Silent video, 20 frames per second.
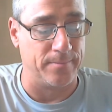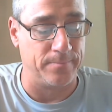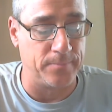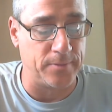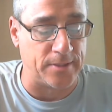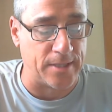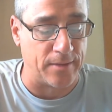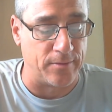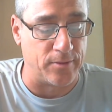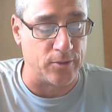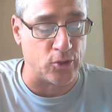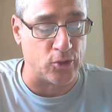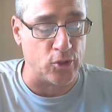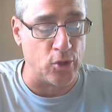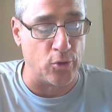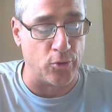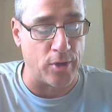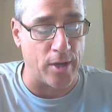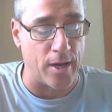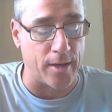said the
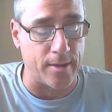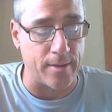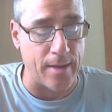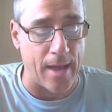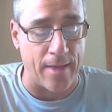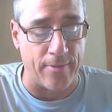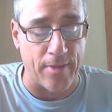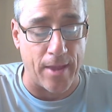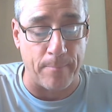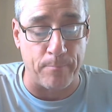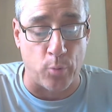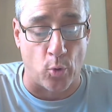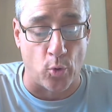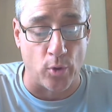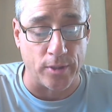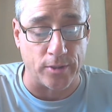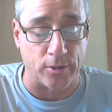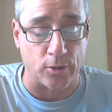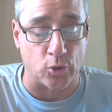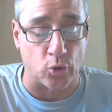snow duck, and they
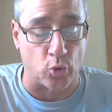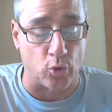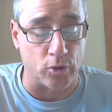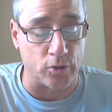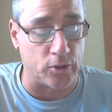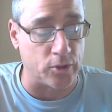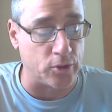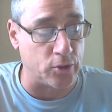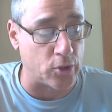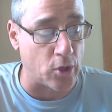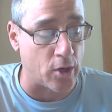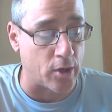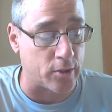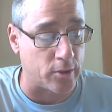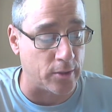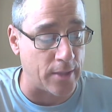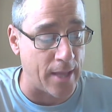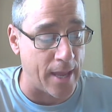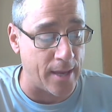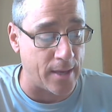pointed towards a dark
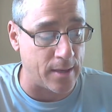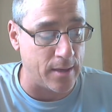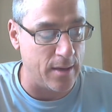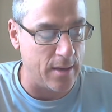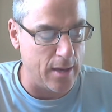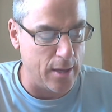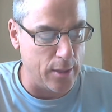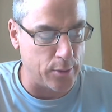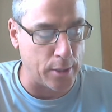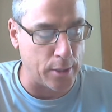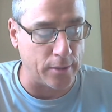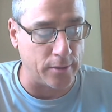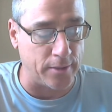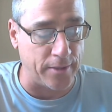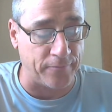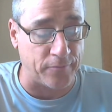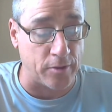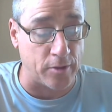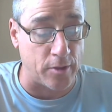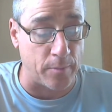lake. They
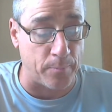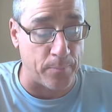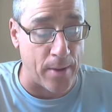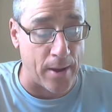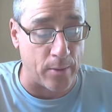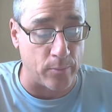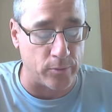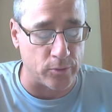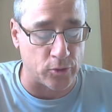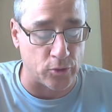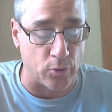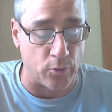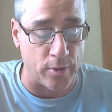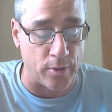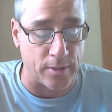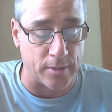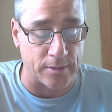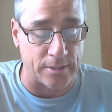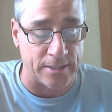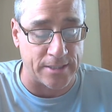lifted the penguin so he
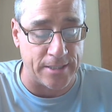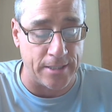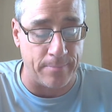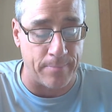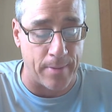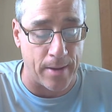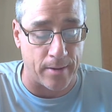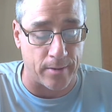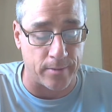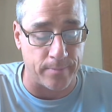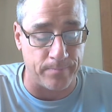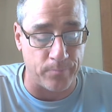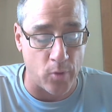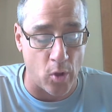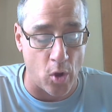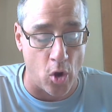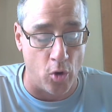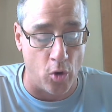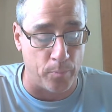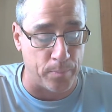could see better.
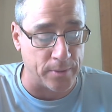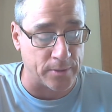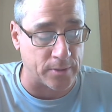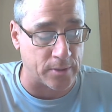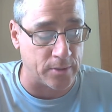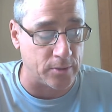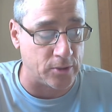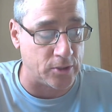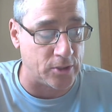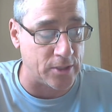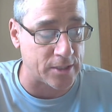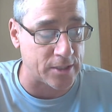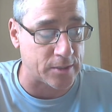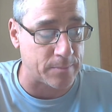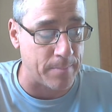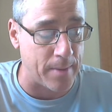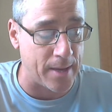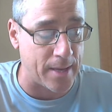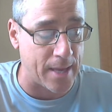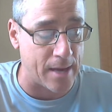Opus could just
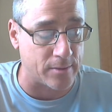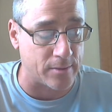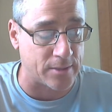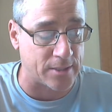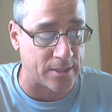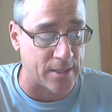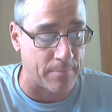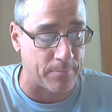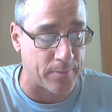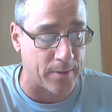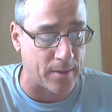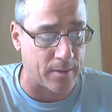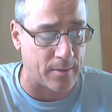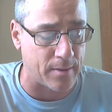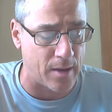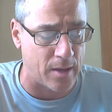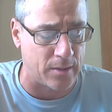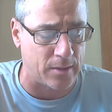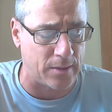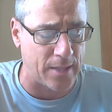make out something,
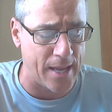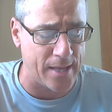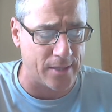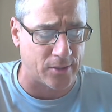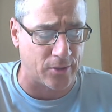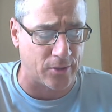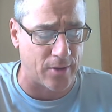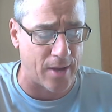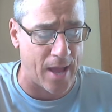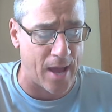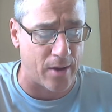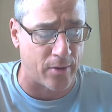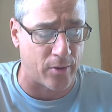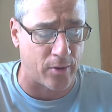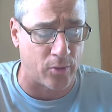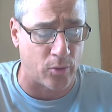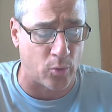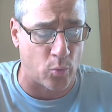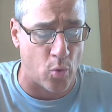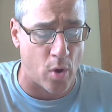a lantern out
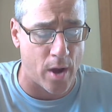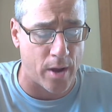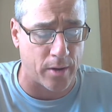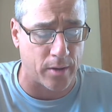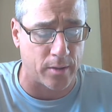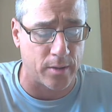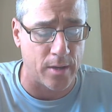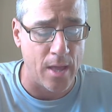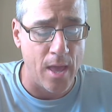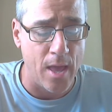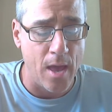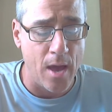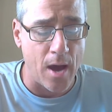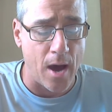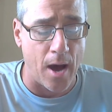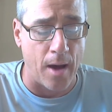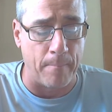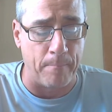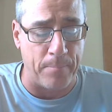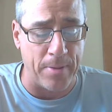on the water.
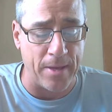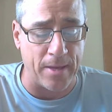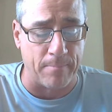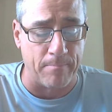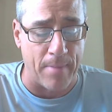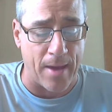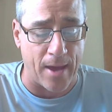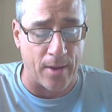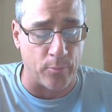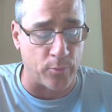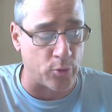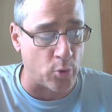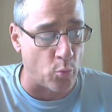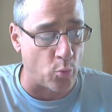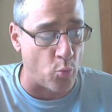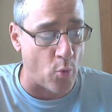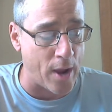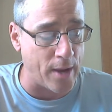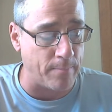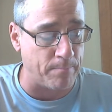A big man with a
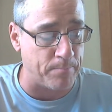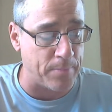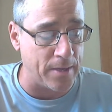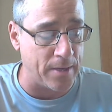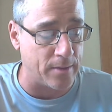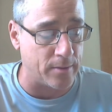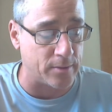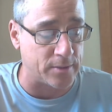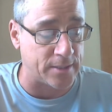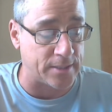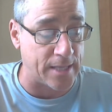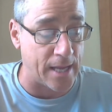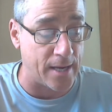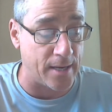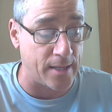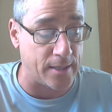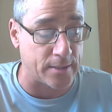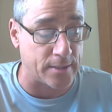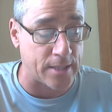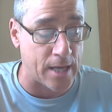white beard
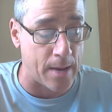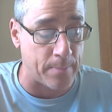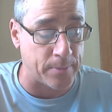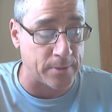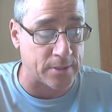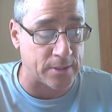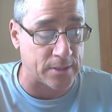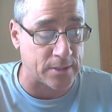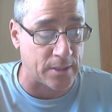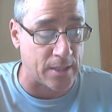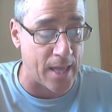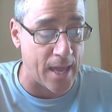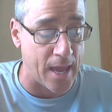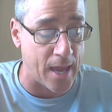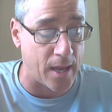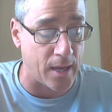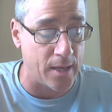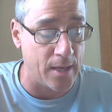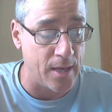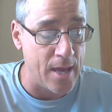standing atop a
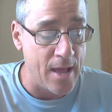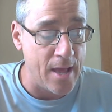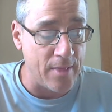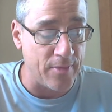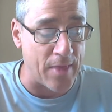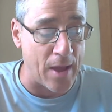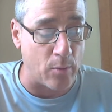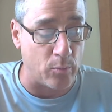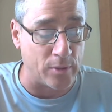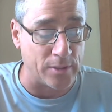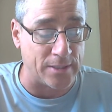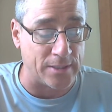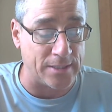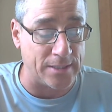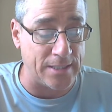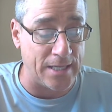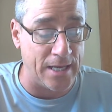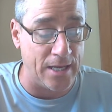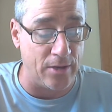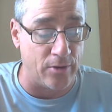sleigh that was
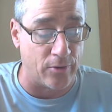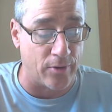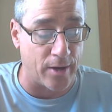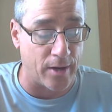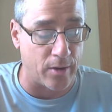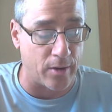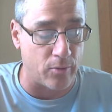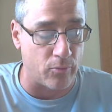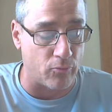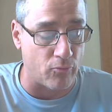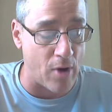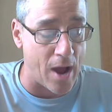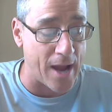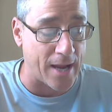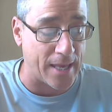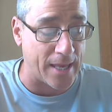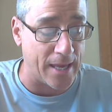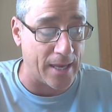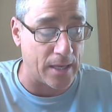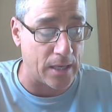teetering,
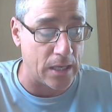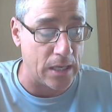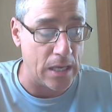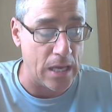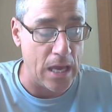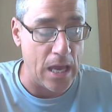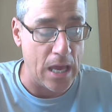rocking,